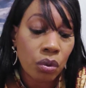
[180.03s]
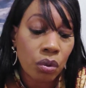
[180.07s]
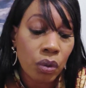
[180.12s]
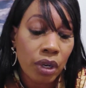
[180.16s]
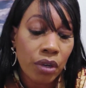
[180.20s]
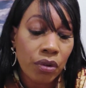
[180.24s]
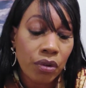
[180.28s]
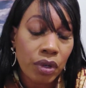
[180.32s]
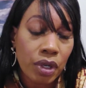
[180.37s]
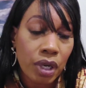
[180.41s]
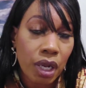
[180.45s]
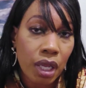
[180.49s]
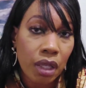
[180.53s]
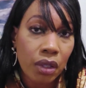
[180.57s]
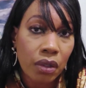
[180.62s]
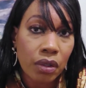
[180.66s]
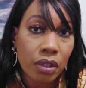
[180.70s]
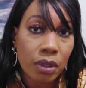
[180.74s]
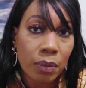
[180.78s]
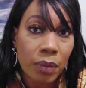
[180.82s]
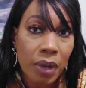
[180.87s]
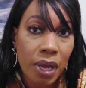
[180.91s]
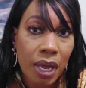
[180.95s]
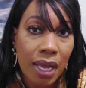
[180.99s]
$200
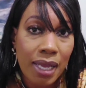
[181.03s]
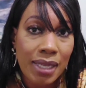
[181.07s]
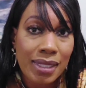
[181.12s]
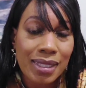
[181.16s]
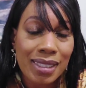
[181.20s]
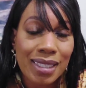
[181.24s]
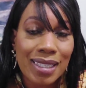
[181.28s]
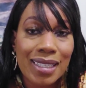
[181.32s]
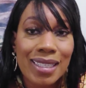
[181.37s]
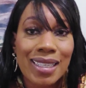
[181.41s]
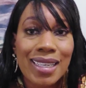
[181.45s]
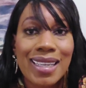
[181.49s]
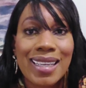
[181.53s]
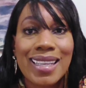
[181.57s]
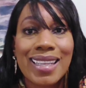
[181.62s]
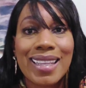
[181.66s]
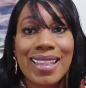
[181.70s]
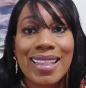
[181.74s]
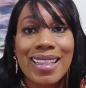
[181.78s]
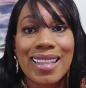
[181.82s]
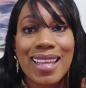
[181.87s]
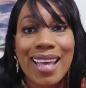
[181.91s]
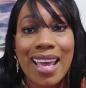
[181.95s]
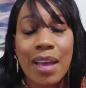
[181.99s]
deposit,
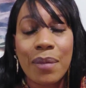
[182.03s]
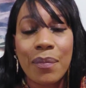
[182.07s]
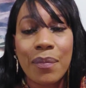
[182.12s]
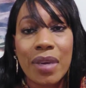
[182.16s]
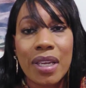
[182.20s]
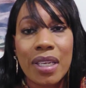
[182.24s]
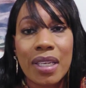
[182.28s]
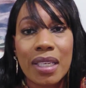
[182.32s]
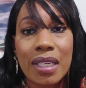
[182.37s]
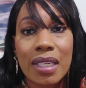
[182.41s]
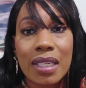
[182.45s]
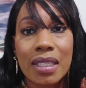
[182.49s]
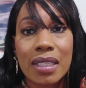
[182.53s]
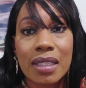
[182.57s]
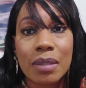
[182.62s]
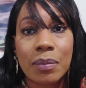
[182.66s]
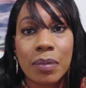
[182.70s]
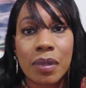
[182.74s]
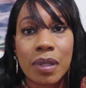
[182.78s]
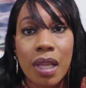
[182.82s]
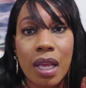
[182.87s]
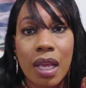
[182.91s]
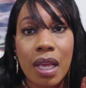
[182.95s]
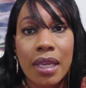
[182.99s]
that money is
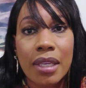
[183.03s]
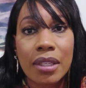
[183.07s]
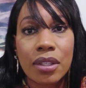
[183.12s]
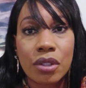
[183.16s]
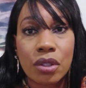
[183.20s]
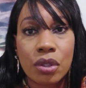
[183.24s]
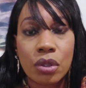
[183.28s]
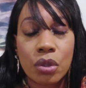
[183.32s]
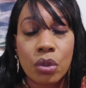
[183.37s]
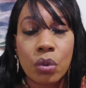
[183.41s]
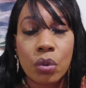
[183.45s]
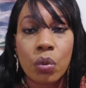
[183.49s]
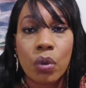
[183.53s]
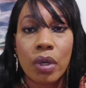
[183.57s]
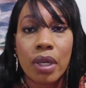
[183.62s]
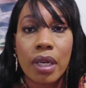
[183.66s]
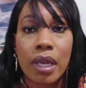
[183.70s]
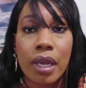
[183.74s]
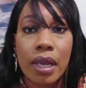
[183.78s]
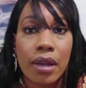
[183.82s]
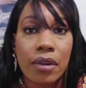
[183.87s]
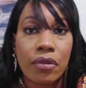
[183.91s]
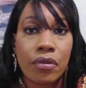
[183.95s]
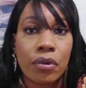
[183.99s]
applied to
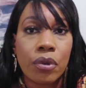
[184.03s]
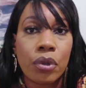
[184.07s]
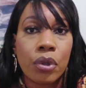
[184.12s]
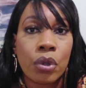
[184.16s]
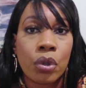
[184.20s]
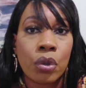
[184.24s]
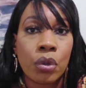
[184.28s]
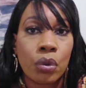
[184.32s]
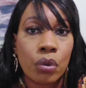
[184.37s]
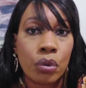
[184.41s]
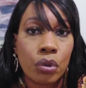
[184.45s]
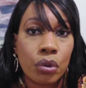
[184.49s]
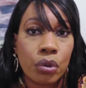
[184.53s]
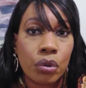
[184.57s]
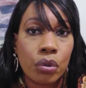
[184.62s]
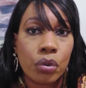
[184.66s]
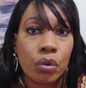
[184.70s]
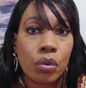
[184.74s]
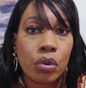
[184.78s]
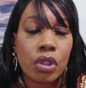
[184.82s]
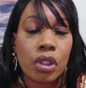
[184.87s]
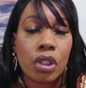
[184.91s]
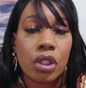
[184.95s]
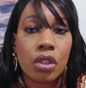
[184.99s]
whatever
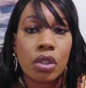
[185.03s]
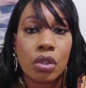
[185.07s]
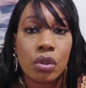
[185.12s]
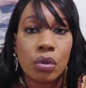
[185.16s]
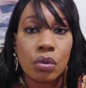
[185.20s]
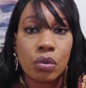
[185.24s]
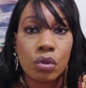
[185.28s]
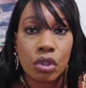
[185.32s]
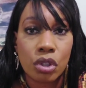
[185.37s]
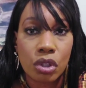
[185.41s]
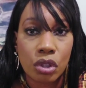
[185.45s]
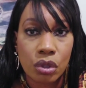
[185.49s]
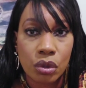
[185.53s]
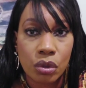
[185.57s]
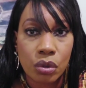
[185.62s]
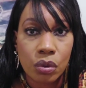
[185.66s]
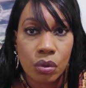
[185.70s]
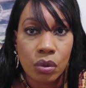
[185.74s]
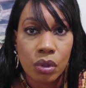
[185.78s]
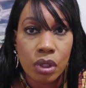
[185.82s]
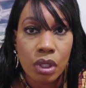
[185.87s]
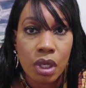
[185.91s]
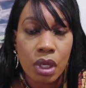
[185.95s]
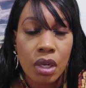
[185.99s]
cruise you
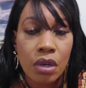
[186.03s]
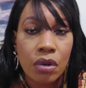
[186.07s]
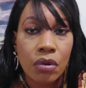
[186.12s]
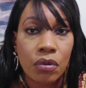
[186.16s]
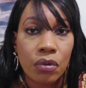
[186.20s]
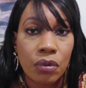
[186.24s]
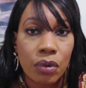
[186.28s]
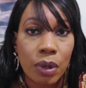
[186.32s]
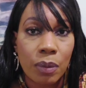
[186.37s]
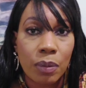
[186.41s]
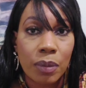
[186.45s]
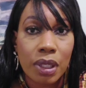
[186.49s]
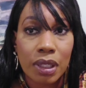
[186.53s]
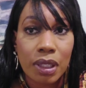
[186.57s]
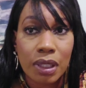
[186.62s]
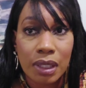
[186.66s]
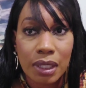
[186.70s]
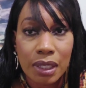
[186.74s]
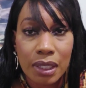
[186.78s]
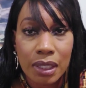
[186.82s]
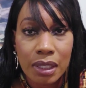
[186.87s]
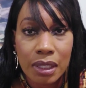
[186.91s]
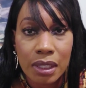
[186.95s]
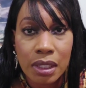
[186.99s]
choose from the
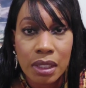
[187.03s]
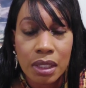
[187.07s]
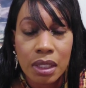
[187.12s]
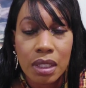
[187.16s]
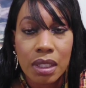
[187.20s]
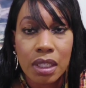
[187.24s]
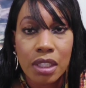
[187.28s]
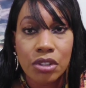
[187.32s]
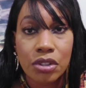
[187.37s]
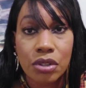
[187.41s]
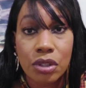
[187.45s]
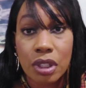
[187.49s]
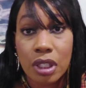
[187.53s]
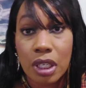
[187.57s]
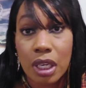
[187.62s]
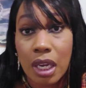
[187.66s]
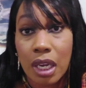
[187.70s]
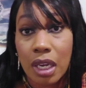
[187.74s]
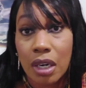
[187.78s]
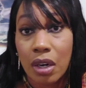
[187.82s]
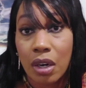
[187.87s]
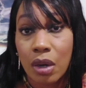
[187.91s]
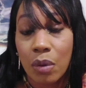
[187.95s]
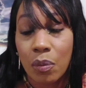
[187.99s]
list that you
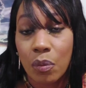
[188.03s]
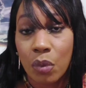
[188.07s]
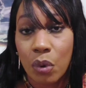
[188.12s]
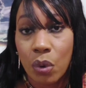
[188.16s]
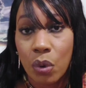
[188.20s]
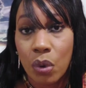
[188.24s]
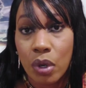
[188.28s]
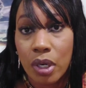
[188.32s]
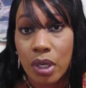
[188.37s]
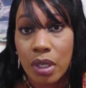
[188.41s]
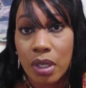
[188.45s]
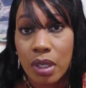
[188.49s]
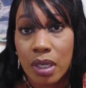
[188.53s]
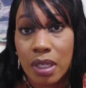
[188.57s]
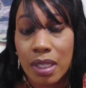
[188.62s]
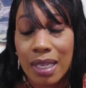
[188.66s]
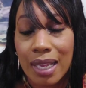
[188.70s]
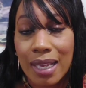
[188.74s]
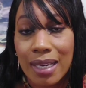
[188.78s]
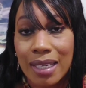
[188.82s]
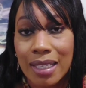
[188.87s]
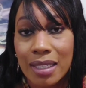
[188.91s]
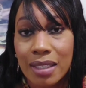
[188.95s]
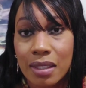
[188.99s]
got on board in
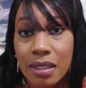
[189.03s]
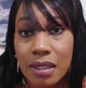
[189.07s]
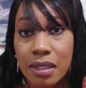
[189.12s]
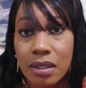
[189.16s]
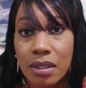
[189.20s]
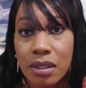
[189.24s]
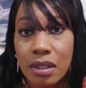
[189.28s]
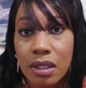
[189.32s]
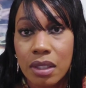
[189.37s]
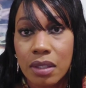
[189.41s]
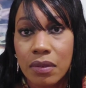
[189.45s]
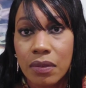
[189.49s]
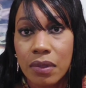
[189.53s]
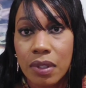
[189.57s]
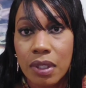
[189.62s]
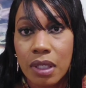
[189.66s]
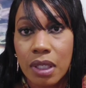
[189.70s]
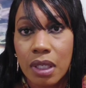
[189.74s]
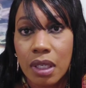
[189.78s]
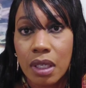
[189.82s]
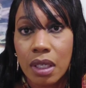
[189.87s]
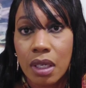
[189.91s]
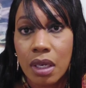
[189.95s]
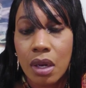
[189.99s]
that instant
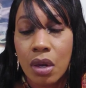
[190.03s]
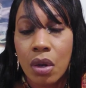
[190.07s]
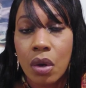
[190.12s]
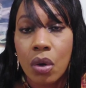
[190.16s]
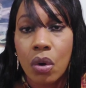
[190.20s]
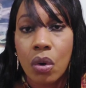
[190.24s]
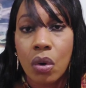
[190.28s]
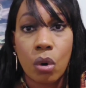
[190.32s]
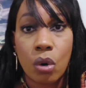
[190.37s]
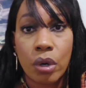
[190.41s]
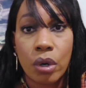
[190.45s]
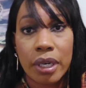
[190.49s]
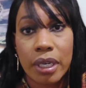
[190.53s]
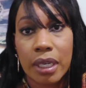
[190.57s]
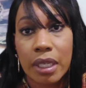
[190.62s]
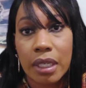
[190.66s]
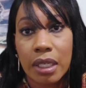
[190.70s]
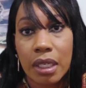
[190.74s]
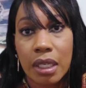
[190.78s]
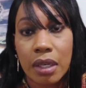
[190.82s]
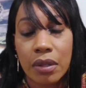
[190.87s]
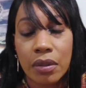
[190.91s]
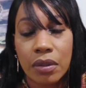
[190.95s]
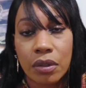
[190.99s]
certificate or
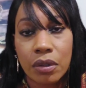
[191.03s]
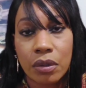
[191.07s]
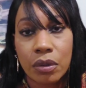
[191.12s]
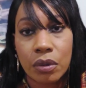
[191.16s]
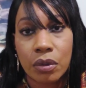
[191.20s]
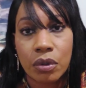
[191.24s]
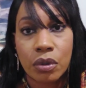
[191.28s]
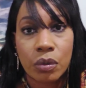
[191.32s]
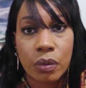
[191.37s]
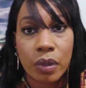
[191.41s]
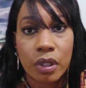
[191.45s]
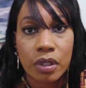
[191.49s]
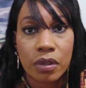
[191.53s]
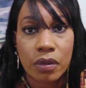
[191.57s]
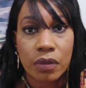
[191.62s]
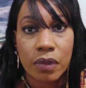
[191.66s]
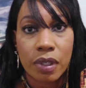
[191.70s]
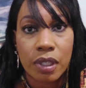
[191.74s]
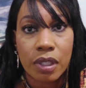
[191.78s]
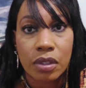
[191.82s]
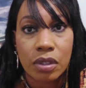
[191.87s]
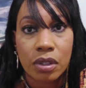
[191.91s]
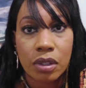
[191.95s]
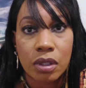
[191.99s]
any other cruise
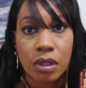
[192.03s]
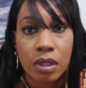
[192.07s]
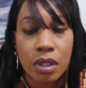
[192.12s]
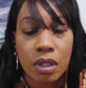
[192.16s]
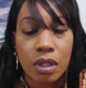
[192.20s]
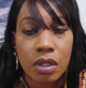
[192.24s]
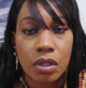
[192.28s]
reservation.